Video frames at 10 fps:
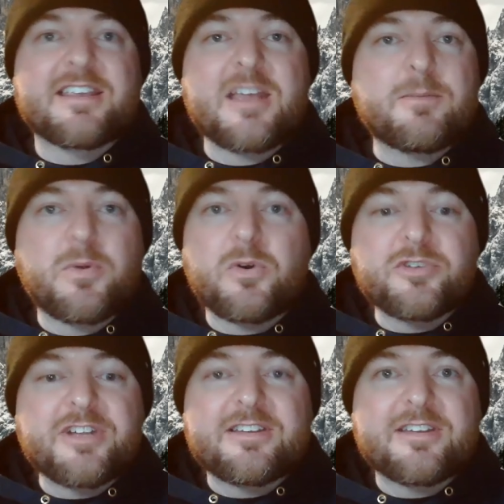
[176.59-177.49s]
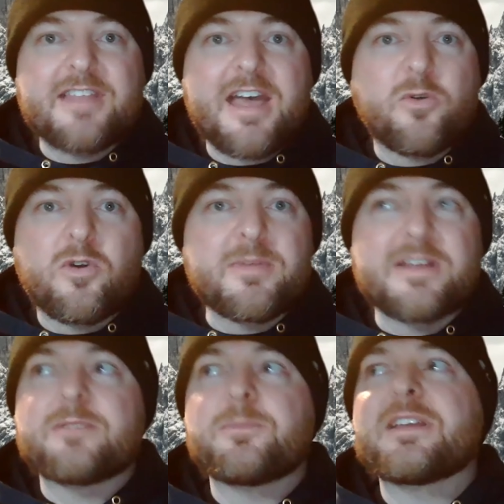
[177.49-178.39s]
get pulled into that
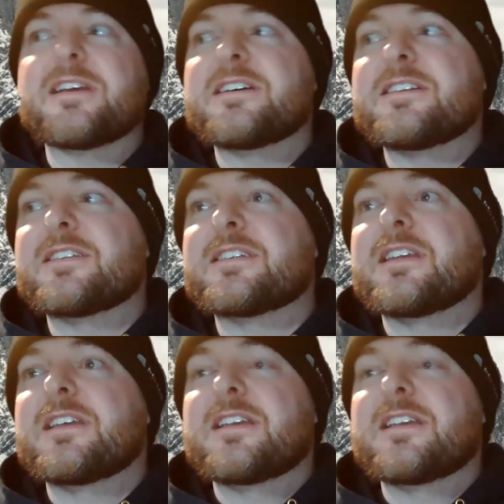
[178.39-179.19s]
orbit, because